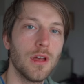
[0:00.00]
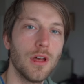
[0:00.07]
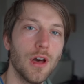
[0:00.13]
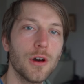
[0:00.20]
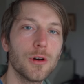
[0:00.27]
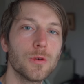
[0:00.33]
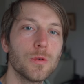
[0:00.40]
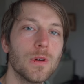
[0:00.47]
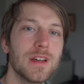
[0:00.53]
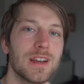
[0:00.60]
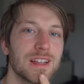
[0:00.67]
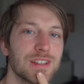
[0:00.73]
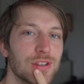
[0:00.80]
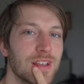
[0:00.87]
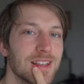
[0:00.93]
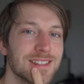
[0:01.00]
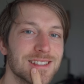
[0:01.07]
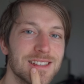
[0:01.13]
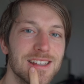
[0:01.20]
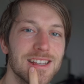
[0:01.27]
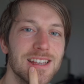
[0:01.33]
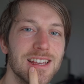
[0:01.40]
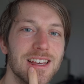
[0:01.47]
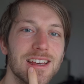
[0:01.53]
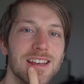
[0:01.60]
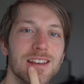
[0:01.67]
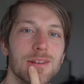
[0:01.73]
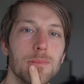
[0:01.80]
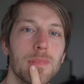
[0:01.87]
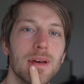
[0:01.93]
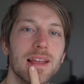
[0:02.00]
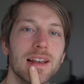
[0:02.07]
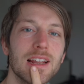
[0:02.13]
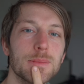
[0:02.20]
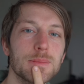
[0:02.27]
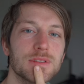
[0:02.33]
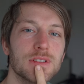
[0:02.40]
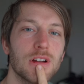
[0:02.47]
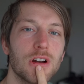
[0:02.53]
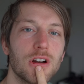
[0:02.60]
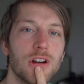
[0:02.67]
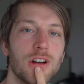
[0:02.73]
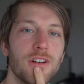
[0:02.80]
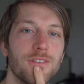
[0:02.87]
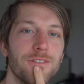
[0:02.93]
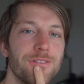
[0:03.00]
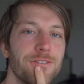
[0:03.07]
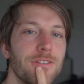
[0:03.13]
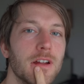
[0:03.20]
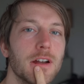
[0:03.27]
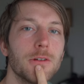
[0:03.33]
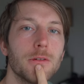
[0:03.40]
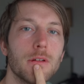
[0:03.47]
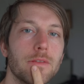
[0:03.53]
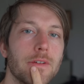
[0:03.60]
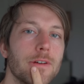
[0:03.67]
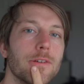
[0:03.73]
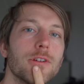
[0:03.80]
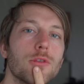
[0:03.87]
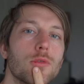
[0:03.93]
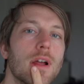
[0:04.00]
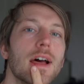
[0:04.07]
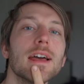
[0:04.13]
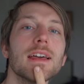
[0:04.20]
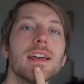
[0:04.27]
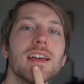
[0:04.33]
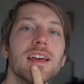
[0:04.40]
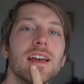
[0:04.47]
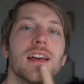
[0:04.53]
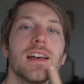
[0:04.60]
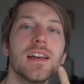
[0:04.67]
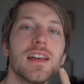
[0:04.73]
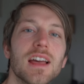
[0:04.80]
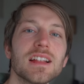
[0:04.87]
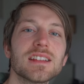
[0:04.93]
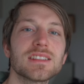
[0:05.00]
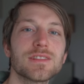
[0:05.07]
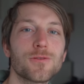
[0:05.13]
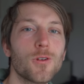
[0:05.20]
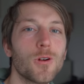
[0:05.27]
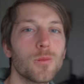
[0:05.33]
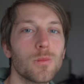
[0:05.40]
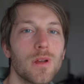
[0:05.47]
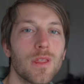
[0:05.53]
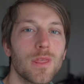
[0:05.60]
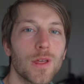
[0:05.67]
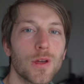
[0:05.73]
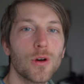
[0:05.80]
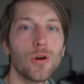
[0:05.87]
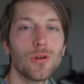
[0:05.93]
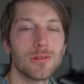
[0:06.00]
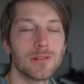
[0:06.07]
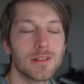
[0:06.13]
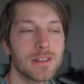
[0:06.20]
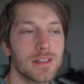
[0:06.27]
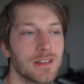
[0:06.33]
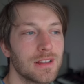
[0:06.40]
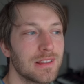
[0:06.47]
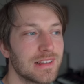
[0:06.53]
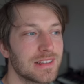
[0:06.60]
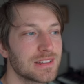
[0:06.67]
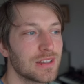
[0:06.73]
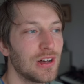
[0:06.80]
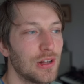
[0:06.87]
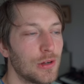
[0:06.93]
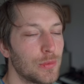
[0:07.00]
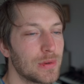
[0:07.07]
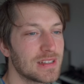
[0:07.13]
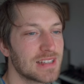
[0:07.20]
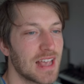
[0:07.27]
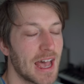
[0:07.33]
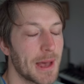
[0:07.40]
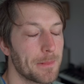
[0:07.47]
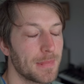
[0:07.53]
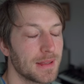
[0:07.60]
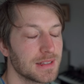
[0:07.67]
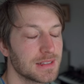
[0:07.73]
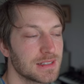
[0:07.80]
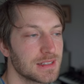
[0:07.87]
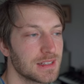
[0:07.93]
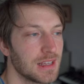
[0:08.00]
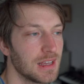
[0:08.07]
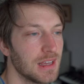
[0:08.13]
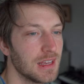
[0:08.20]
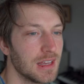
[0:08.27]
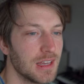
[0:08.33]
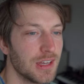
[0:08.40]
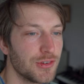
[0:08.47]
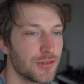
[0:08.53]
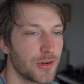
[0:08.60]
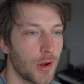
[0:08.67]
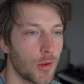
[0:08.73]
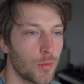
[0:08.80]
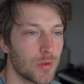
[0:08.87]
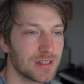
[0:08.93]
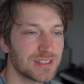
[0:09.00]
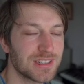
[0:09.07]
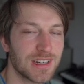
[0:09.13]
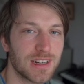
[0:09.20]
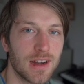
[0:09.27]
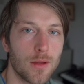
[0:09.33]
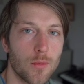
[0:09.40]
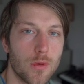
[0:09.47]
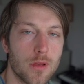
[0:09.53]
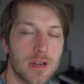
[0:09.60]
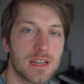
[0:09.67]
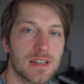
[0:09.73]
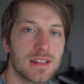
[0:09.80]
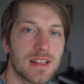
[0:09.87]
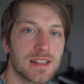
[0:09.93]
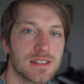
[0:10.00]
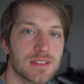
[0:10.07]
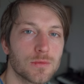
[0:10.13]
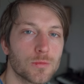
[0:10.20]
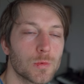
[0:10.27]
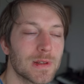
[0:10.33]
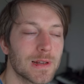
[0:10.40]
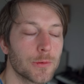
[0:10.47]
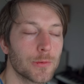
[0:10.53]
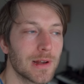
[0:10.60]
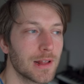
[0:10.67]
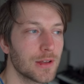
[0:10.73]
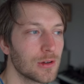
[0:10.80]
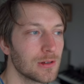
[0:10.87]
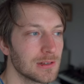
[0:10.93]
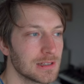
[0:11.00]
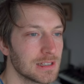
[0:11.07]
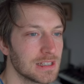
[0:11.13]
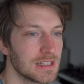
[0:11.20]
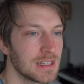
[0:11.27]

Oh, and as you can see, my lips are very, very dry. It's from the cold. This always happens during winter and when it gets really, really cold.